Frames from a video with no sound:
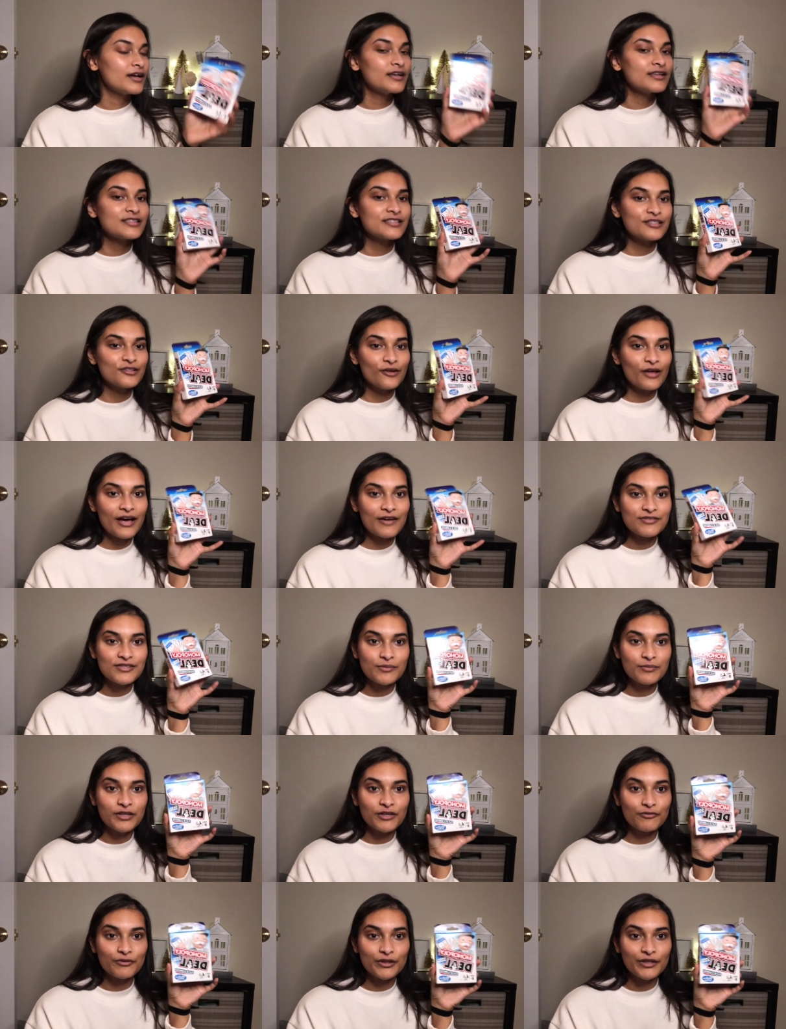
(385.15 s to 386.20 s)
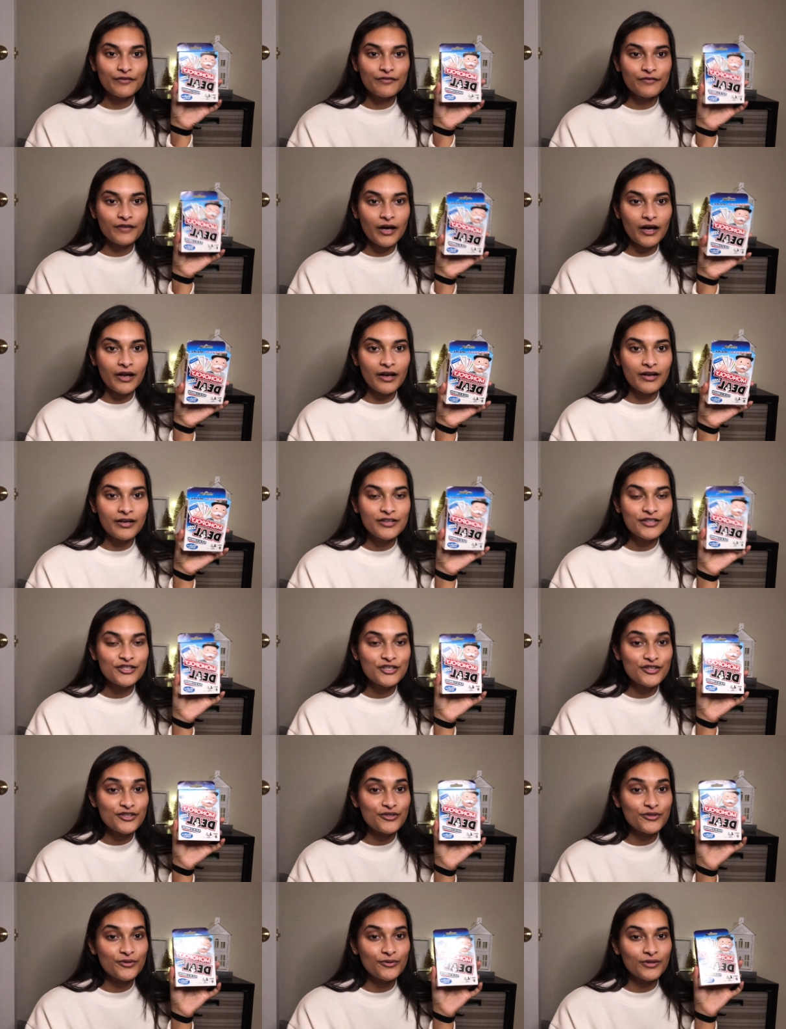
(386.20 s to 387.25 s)
still have something really fun to
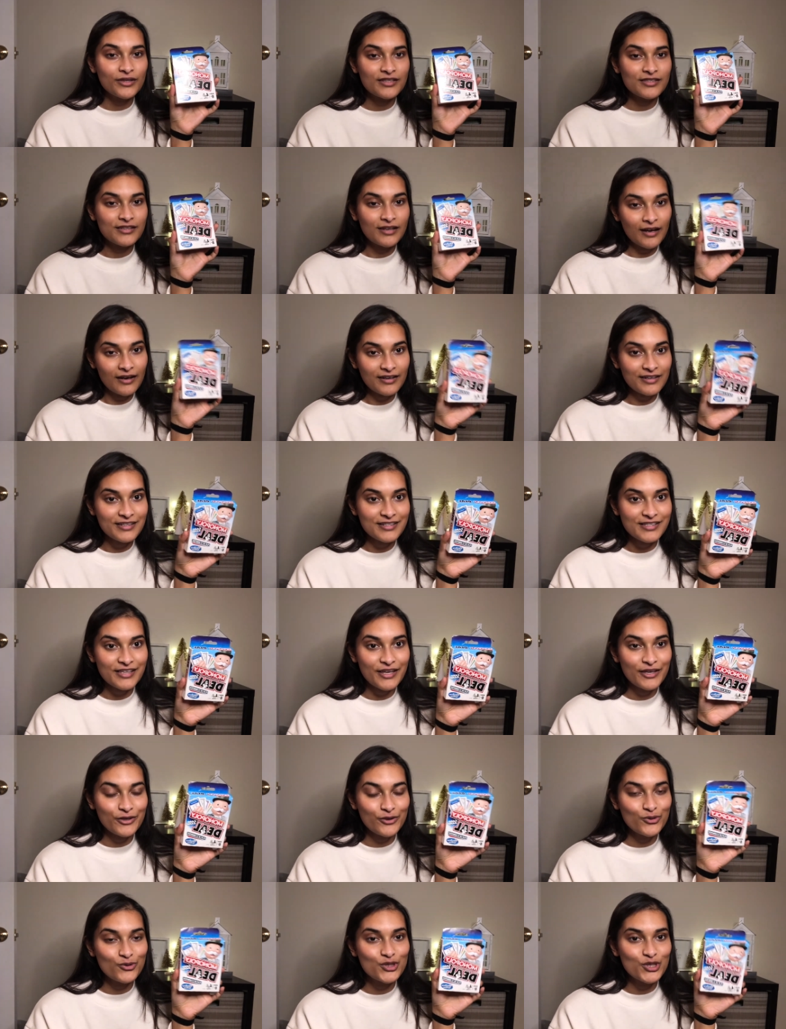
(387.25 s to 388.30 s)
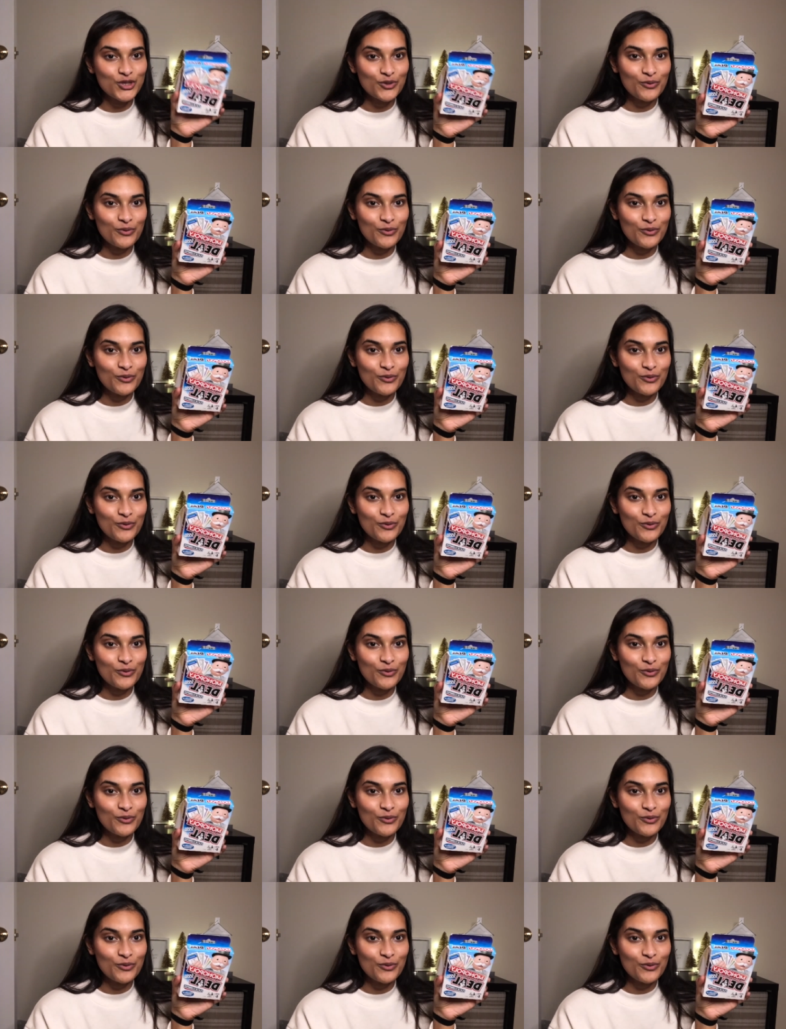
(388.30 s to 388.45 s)
do that's not going to take you two